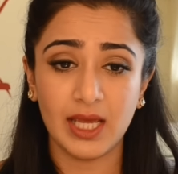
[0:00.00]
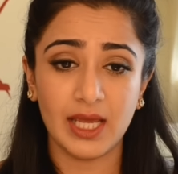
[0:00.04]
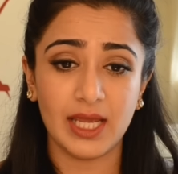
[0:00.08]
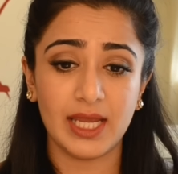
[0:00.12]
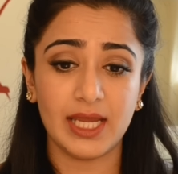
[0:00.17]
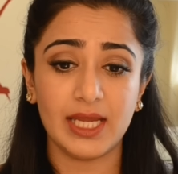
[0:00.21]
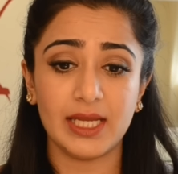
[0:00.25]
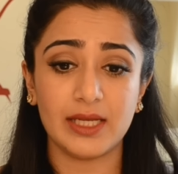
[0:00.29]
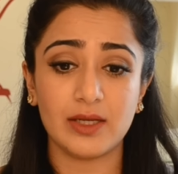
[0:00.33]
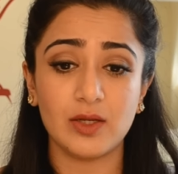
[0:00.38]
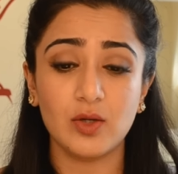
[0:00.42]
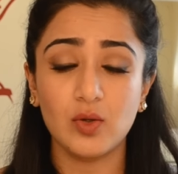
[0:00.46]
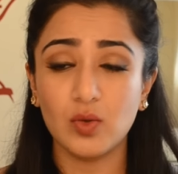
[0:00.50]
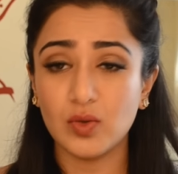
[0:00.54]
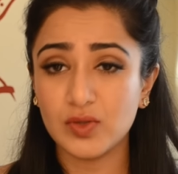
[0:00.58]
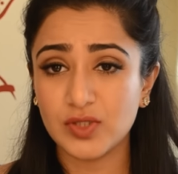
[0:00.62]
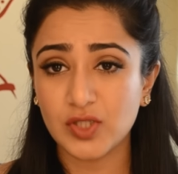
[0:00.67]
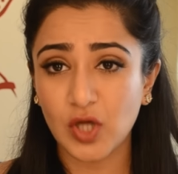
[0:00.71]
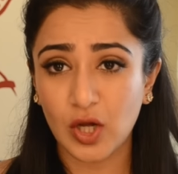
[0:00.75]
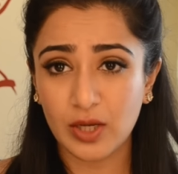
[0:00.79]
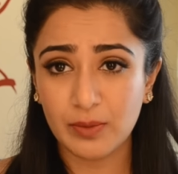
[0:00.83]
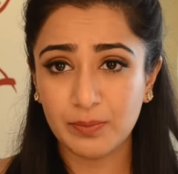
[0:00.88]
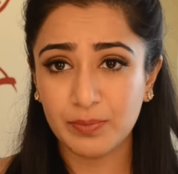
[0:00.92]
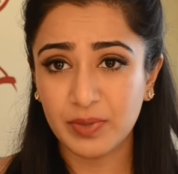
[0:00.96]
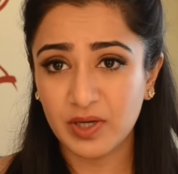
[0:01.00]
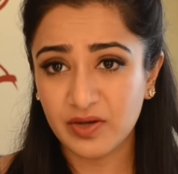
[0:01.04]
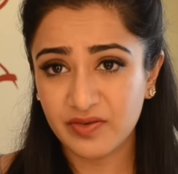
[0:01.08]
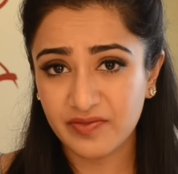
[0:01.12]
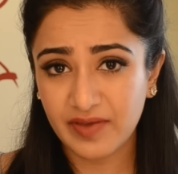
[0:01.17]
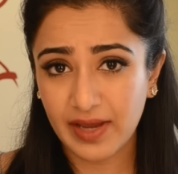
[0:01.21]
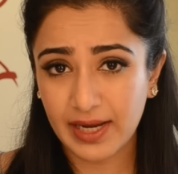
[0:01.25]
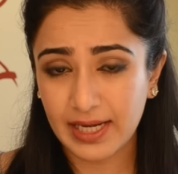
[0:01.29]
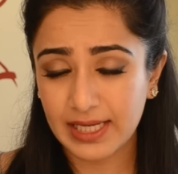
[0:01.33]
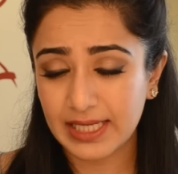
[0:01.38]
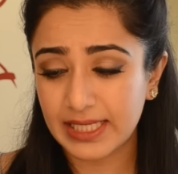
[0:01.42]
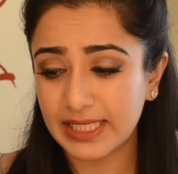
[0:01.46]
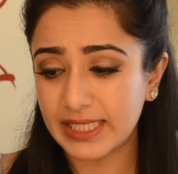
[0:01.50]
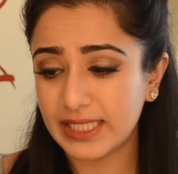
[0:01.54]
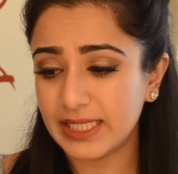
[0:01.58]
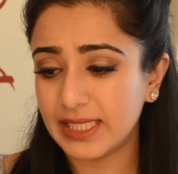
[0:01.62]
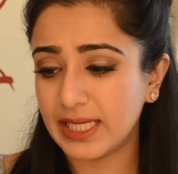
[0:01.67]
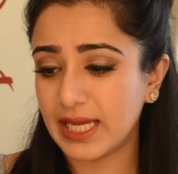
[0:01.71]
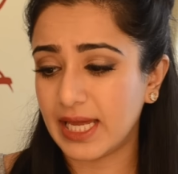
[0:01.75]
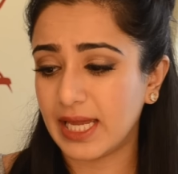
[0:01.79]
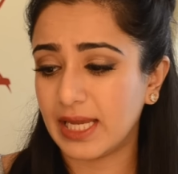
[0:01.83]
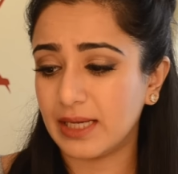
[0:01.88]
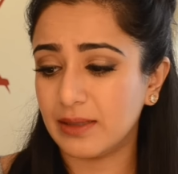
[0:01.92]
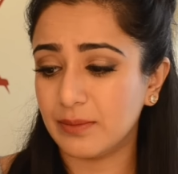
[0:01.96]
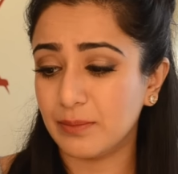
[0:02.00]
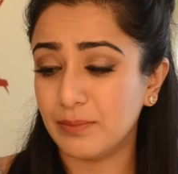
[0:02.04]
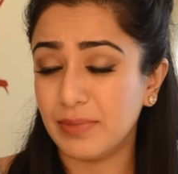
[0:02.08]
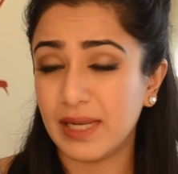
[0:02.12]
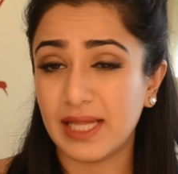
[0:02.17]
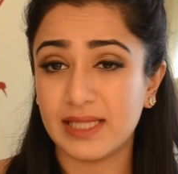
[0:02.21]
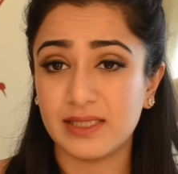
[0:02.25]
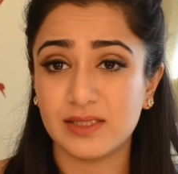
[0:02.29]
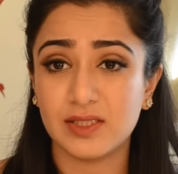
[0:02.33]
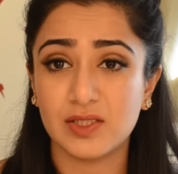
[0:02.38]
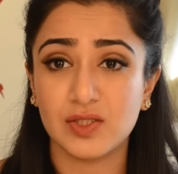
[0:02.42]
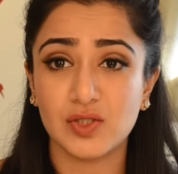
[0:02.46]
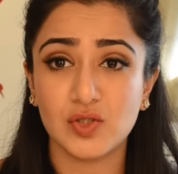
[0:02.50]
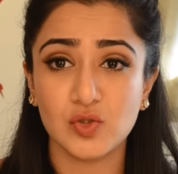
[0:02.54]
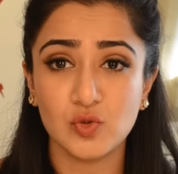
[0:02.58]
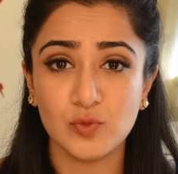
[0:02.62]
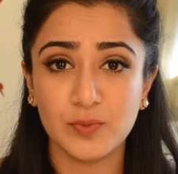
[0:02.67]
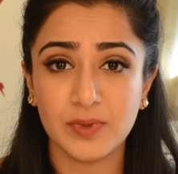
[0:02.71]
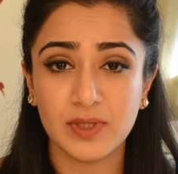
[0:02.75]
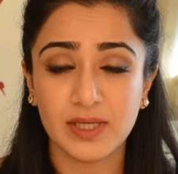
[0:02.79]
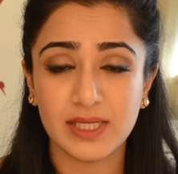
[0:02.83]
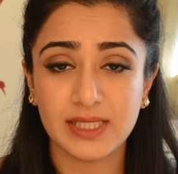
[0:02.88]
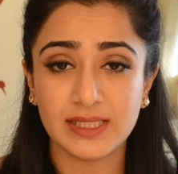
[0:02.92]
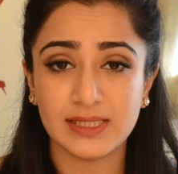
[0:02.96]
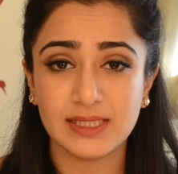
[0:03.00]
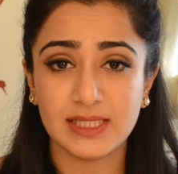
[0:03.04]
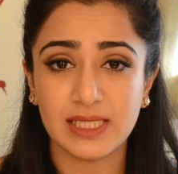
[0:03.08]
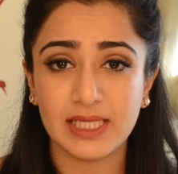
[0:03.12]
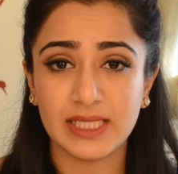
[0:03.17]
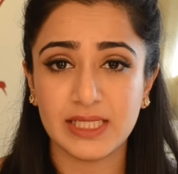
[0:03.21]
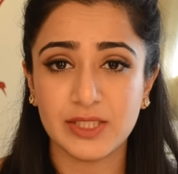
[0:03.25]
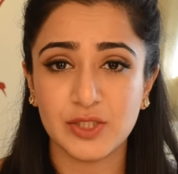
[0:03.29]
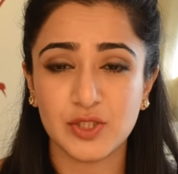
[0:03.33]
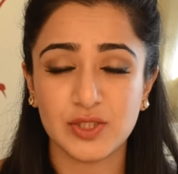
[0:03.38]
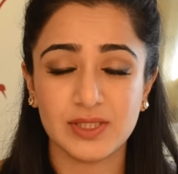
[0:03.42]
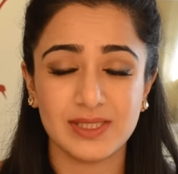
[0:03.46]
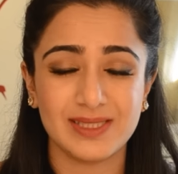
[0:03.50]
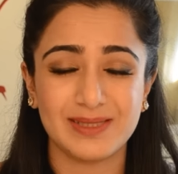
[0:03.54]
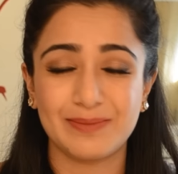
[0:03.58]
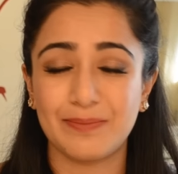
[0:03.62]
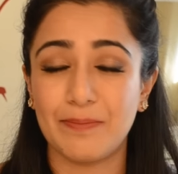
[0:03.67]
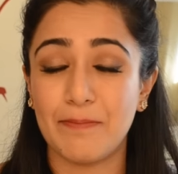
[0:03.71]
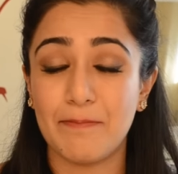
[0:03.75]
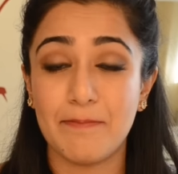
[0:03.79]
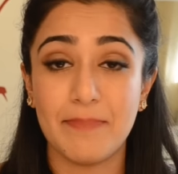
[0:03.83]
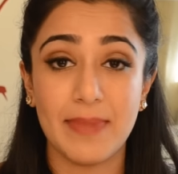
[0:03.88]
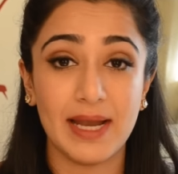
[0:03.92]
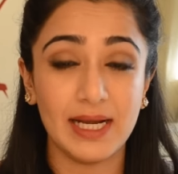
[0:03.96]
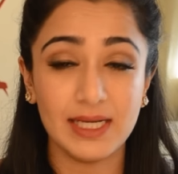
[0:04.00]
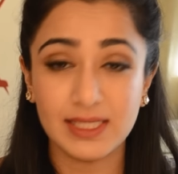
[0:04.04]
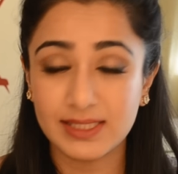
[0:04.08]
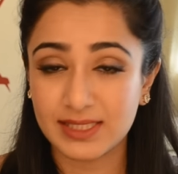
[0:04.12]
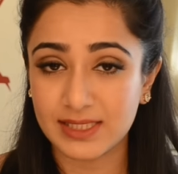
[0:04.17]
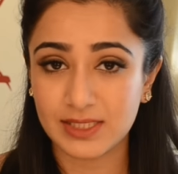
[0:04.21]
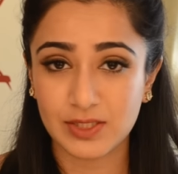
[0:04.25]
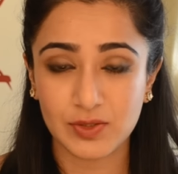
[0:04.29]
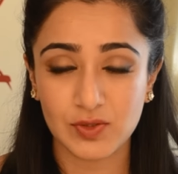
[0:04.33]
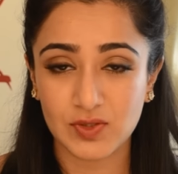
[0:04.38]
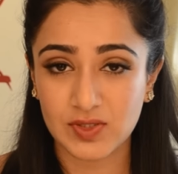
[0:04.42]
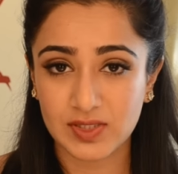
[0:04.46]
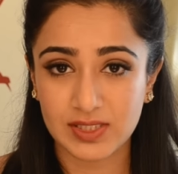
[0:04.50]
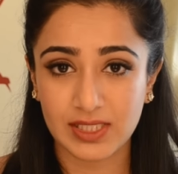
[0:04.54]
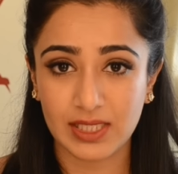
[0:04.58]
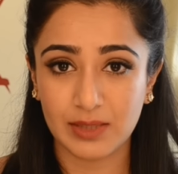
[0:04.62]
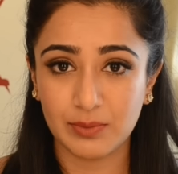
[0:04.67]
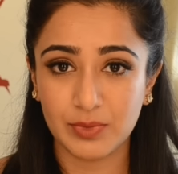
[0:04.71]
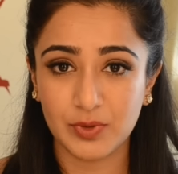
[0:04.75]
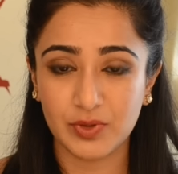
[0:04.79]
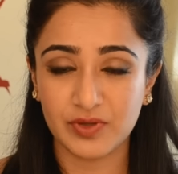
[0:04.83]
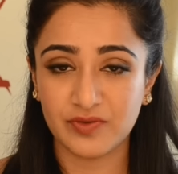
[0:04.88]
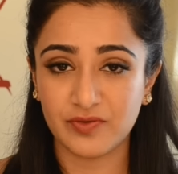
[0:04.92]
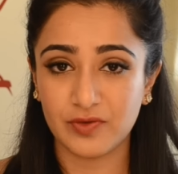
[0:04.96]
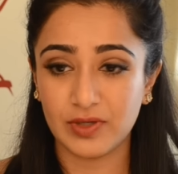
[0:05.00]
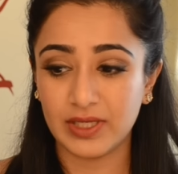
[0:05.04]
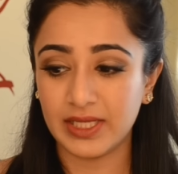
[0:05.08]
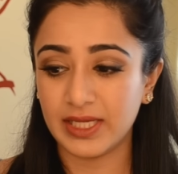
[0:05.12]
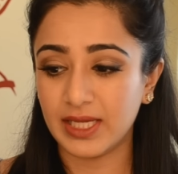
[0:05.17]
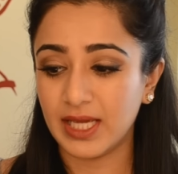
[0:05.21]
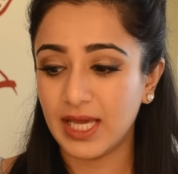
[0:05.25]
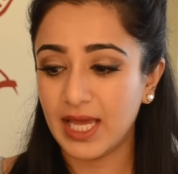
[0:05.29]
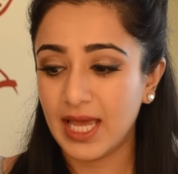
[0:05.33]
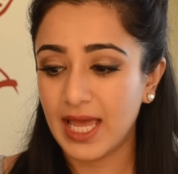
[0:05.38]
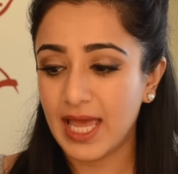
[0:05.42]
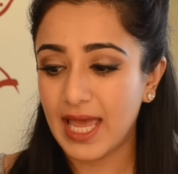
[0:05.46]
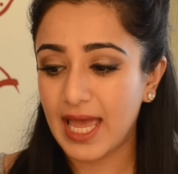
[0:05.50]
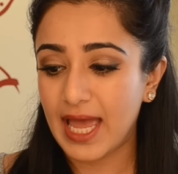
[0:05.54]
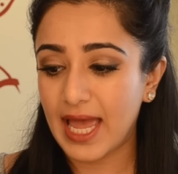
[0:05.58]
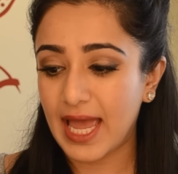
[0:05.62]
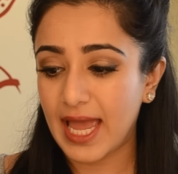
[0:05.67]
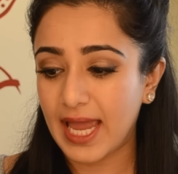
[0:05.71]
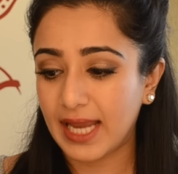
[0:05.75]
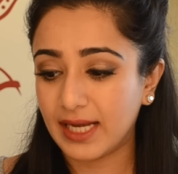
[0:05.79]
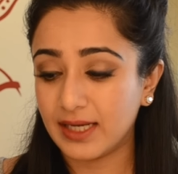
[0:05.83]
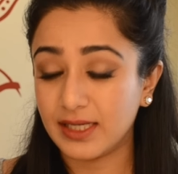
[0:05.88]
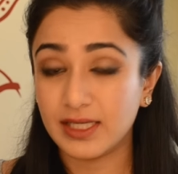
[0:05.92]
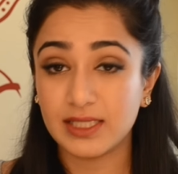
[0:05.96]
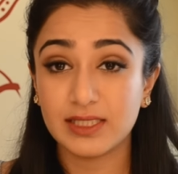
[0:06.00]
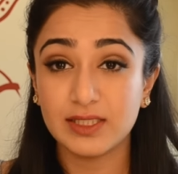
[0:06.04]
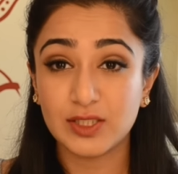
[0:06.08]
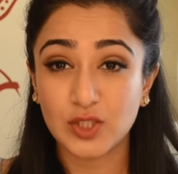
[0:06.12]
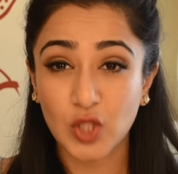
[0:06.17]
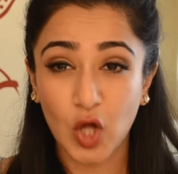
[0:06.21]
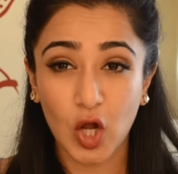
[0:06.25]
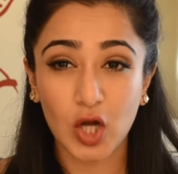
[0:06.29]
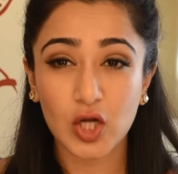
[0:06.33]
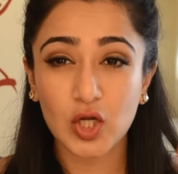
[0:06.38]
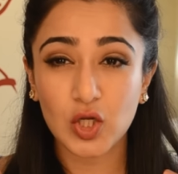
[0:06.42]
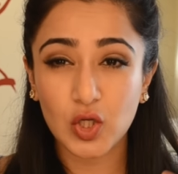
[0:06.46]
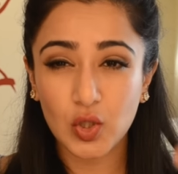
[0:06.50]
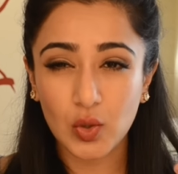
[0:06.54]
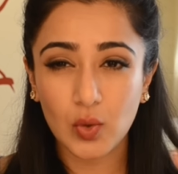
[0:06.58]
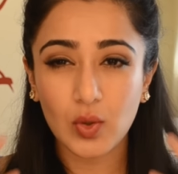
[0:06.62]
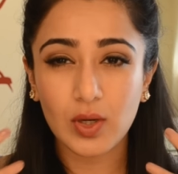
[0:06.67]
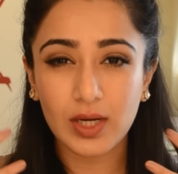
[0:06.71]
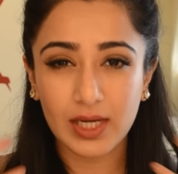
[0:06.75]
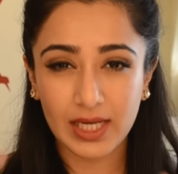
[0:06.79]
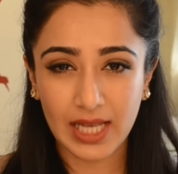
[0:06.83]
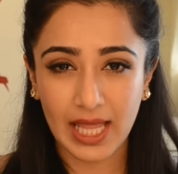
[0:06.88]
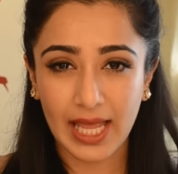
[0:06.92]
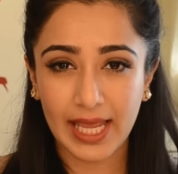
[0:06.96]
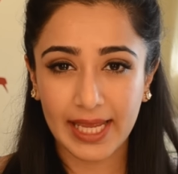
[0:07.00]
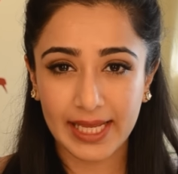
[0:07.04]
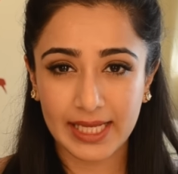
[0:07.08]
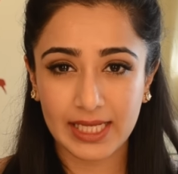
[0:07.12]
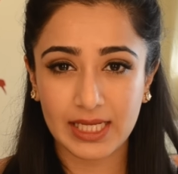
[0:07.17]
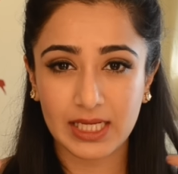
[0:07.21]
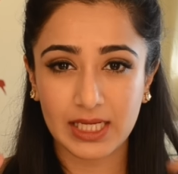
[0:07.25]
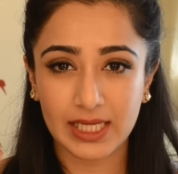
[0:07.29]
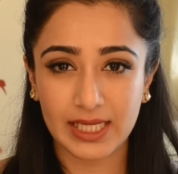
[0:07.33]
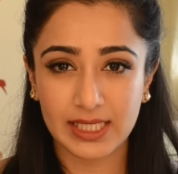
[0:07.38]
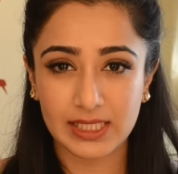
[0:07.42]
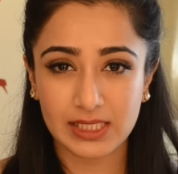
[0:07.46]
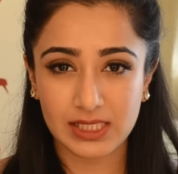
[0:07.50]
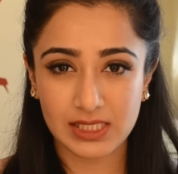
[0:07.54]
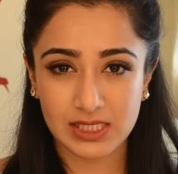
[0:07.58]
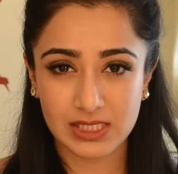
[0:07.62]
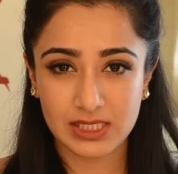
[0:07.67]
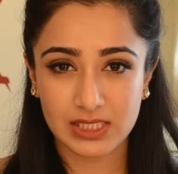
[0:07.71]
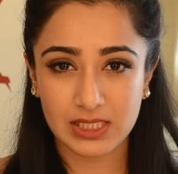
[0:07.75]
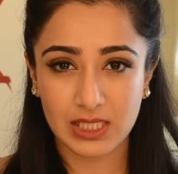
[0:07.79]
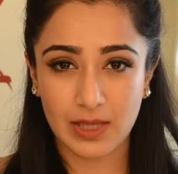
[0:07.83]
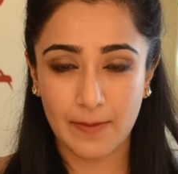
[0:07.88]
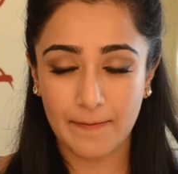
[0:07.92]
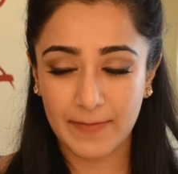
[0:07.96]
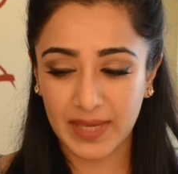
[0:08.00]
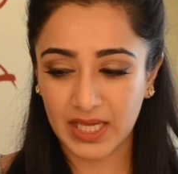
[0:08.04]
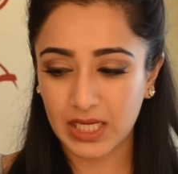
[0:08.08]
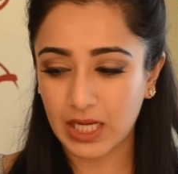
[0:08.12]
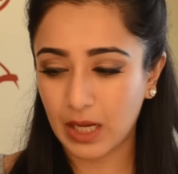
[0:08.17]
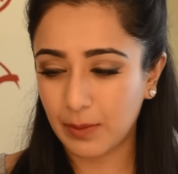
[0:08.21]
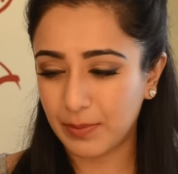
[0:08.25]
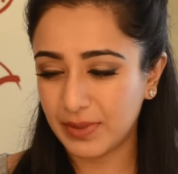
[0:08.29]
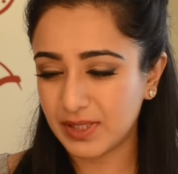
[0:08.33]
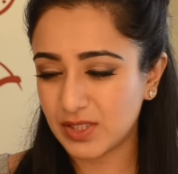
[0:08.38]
It goes on perfectly and blends super easily, just melts into the skin beautifully, and does not look like it's makeup.